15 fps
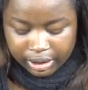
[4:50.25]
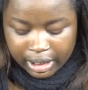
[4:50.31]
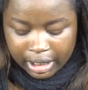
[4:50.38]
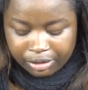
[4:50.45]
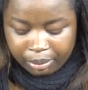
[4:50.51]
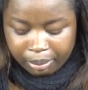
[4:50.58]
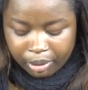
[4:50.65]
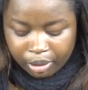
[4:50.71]

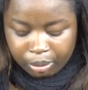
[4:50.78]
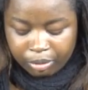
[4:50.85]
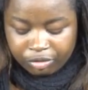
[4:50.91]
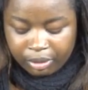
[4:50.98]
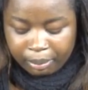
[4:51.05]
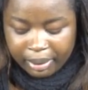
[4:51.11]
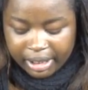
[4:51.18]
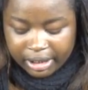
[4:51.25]
at the bottom
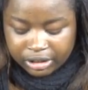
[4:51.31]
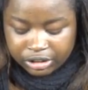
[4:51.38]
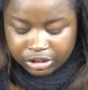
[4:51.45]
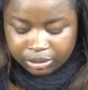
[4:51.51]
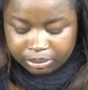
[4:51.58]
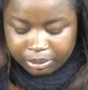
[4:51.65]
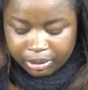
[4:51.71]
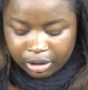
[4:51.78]
of the
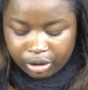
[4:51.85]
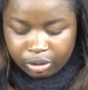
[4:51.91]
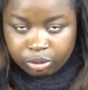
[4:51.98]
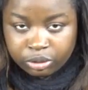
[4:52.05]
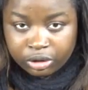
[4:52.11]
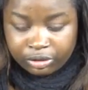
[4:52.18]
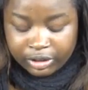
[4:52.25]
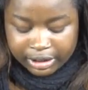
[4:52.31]
page below
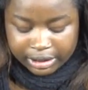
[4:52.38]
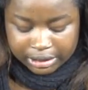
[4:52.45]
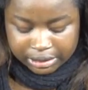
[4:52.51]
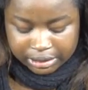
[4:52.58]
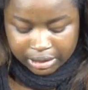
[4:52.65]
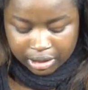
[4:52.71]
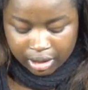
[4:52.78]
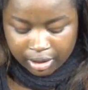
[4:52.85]
all the
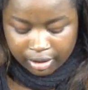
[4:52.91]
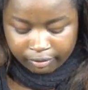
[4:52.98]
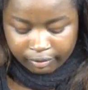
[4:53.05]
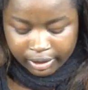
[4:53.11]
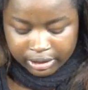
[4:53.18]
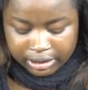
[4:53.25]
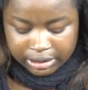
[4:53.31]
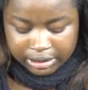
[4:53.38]
credits.
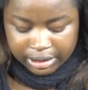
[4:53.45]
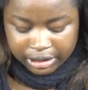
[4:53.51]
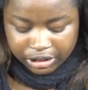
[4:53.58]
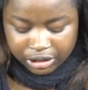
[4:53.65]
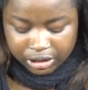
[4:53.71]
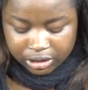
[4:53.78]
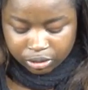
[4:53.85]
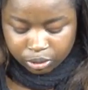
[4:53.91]
Final
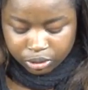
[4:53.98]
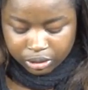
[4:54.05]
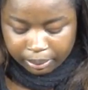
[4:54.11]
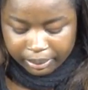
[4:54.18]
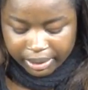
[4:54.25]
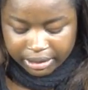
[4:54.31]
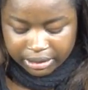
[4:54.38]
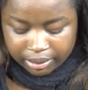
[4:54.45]
Destination
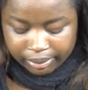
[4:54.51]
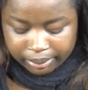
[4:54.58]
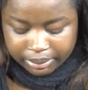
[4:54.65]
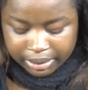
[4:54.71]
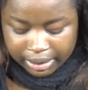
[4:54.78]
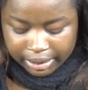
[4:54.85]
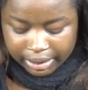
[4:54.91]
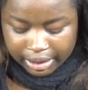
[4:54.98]
also placed their
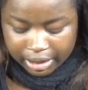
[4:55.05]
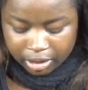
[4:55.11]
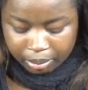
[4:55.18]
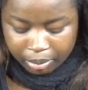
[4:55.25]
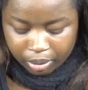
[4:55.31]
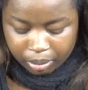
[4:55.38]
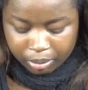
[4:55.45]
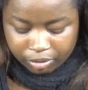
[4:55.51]
website link at the
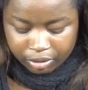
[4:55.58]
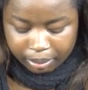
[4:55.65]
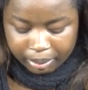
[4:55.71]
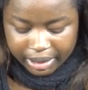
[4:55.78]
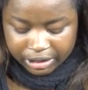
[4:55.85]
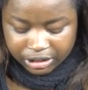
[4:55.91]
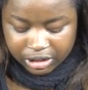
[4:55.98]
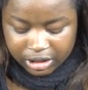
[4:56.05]
bottom of the
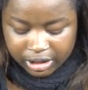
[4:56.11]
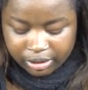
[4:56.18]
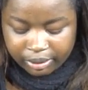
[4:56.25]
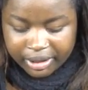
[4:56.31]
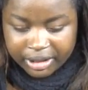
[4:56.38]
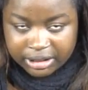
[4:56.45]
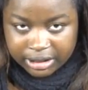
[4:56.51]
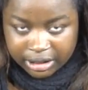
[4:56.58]
page in the
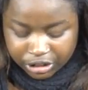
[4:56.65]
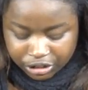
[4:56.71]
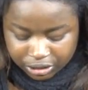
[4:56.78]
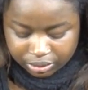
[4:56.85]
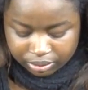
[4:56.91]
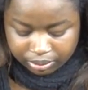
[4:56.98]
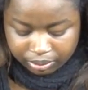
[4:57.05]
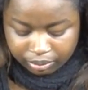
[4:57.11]
credits
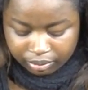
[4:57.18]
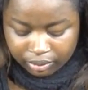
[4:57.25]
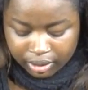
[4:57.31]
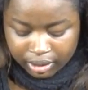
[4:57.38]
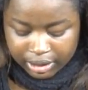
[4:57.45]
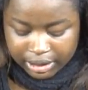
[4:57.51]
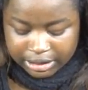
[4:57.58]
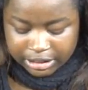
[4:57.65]
section.
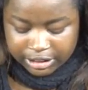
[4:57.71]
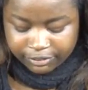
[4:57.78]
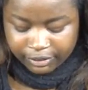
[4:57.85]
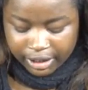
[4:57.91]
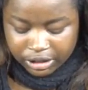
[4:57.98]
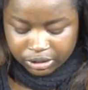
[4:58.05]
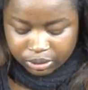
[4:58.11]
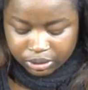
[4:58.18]
It is
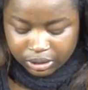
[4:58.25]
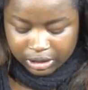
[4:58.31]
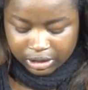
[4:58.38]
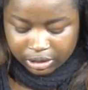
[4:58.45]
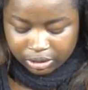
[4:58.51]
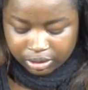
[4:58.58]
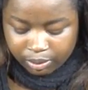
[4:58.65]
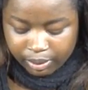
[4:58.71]
vital to
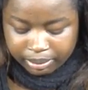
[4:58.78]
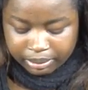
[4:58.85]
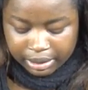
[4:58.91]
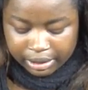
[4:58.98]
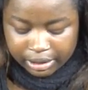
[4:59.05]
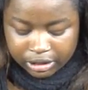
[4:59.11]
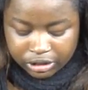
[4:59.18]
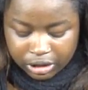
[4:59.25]
include the
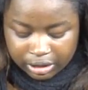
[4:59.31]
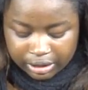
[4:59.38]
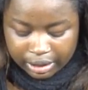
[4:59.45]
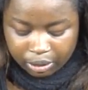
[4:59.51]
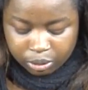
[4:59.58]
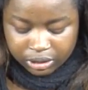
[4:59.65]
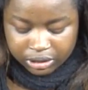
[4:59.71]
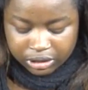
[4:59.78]
website link so
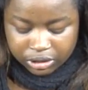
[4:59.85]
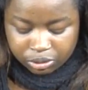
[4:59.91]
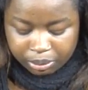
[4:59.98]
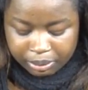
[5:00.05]
that audiences will